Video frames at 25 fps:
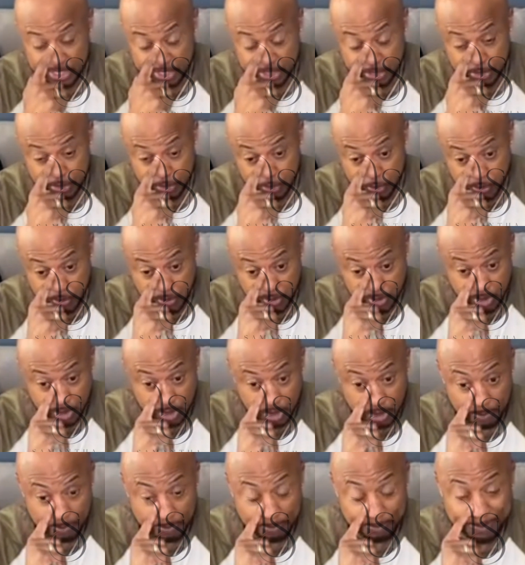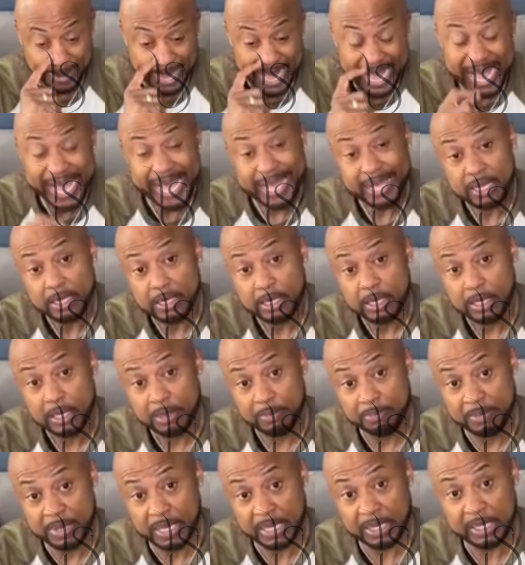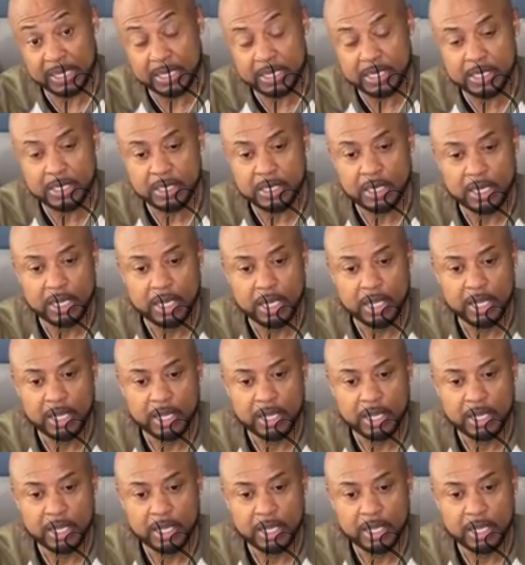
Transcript: to you by Melody,